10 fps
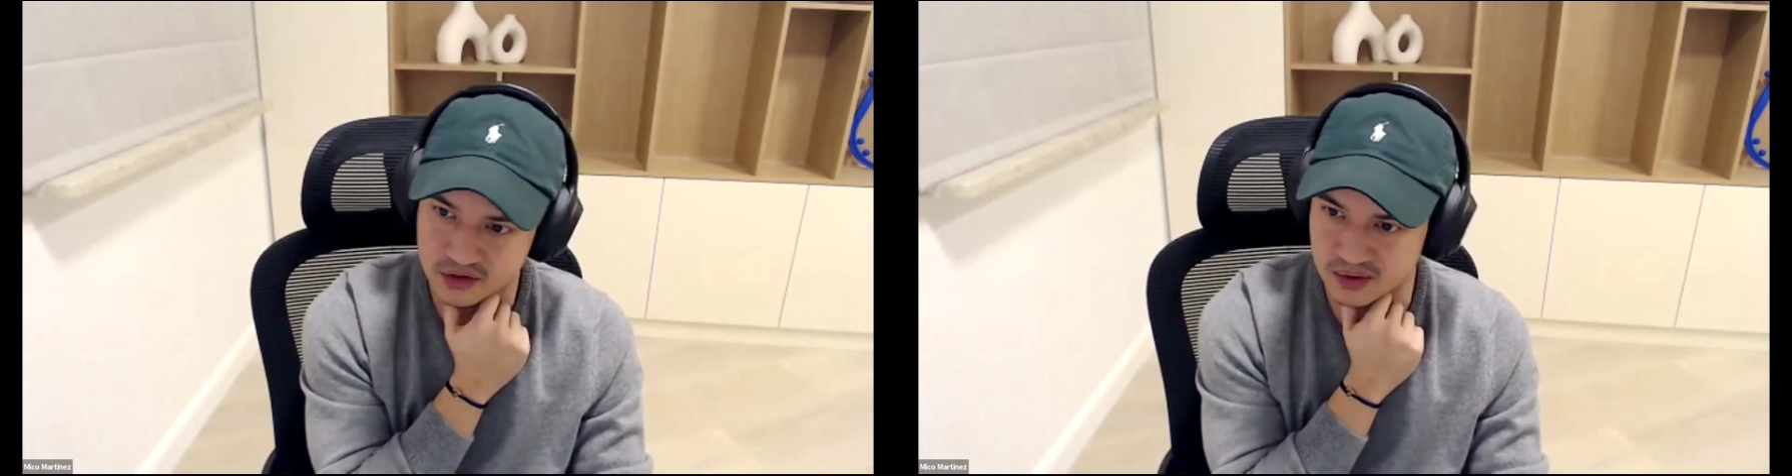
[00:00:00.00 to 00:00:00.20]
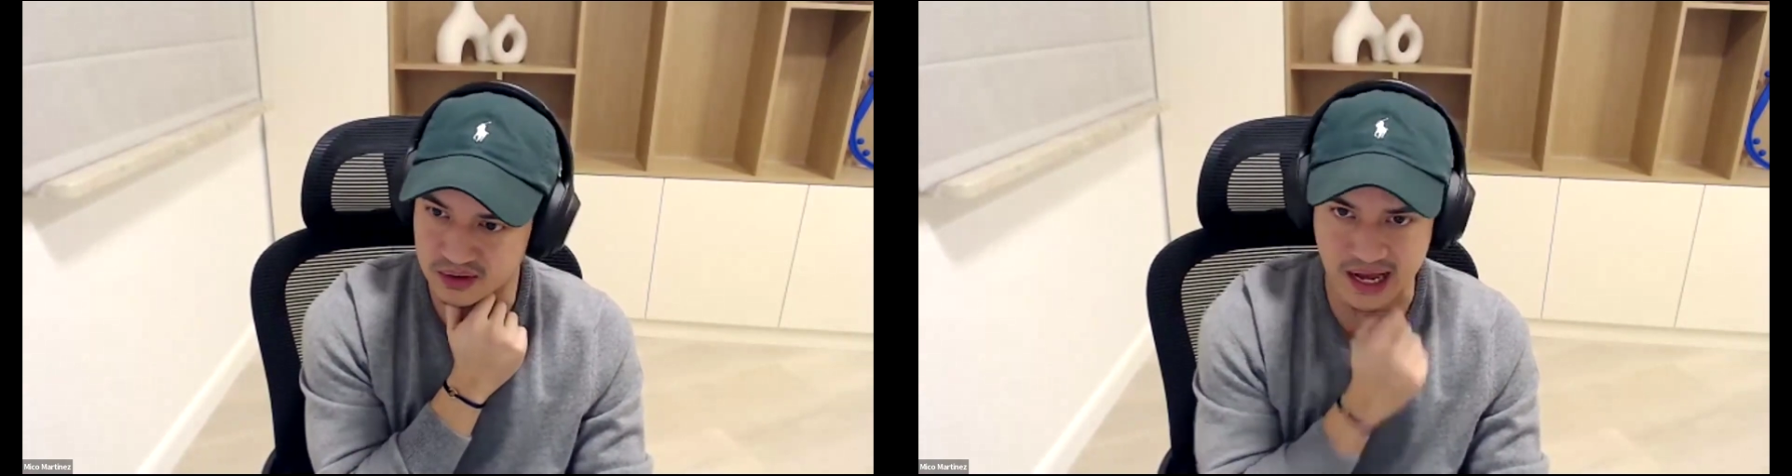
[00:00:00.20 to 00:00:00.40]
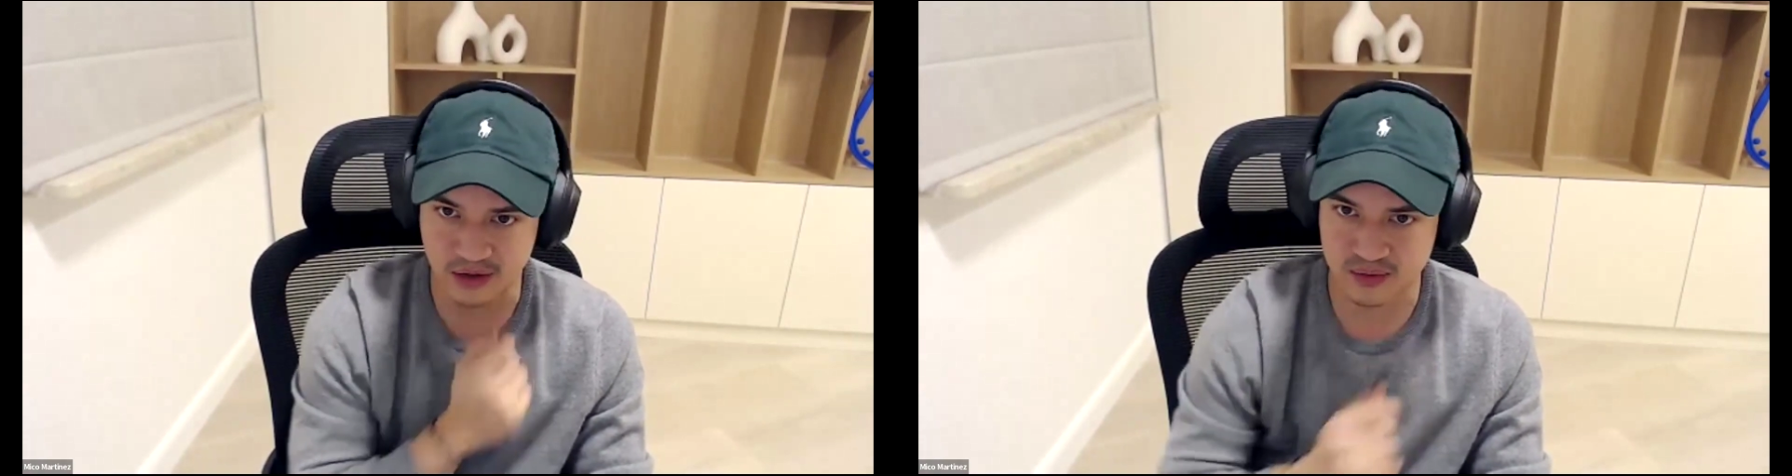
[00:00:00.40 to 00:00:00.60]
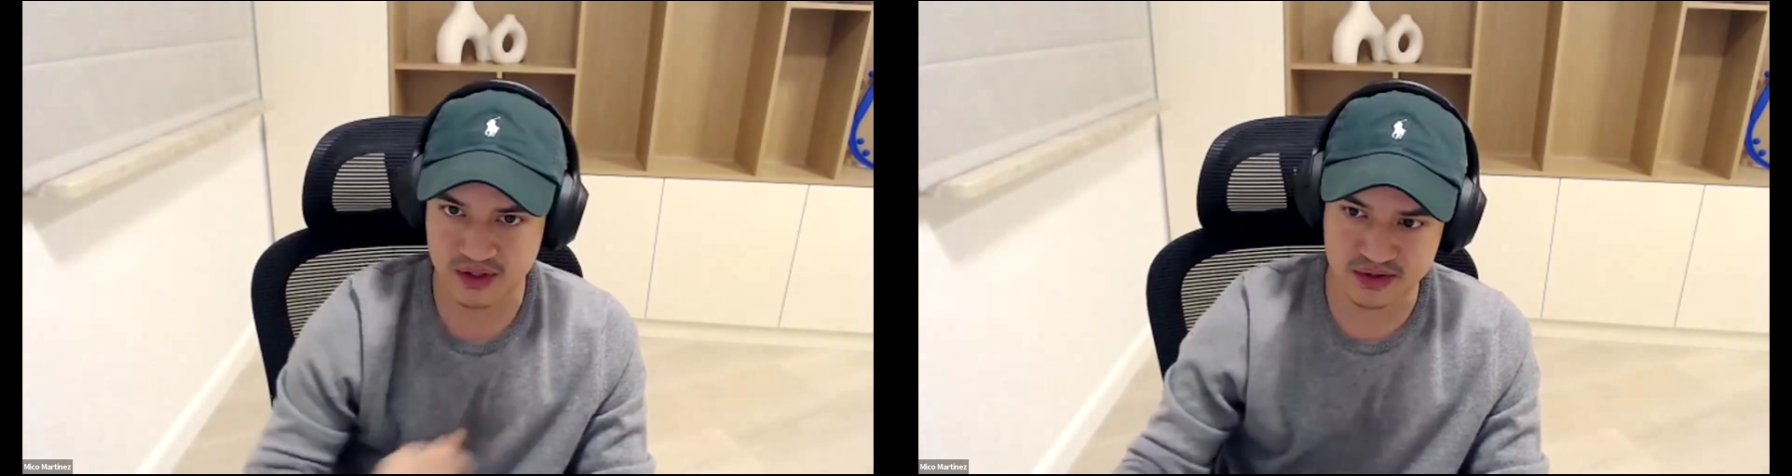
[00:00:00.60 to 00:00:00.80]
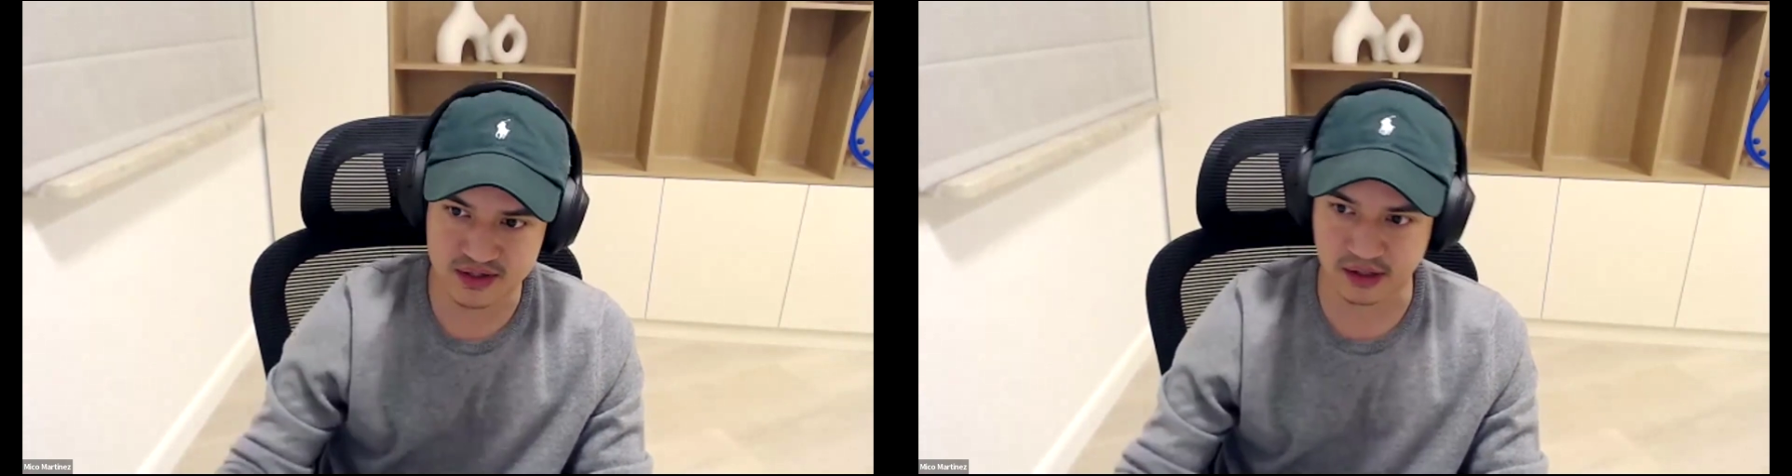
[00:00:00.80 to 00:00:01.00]
you're doing the
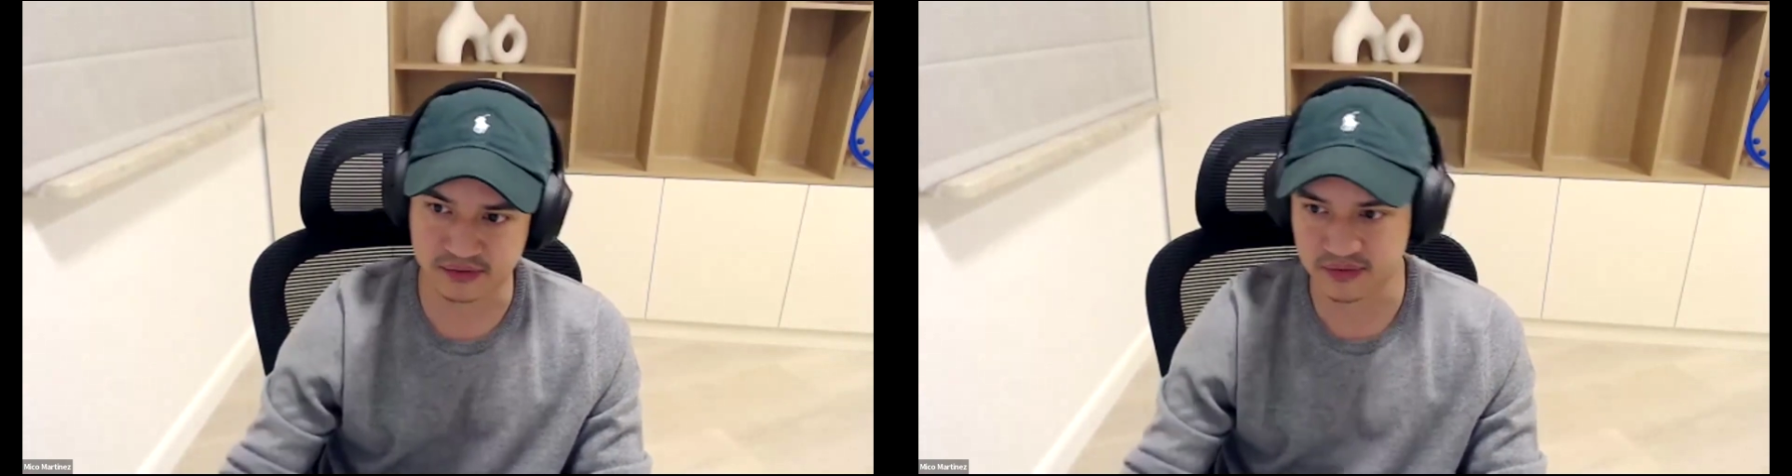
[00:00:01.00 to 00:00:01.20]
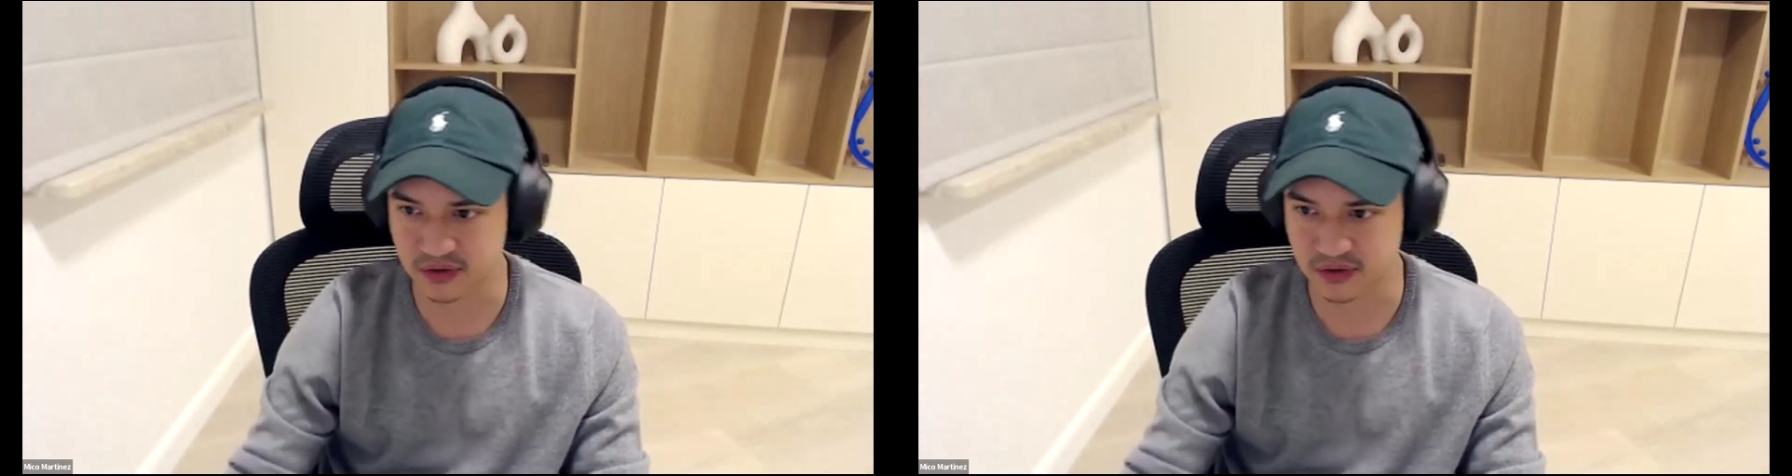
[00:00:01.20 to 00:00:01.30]
outreach yourself,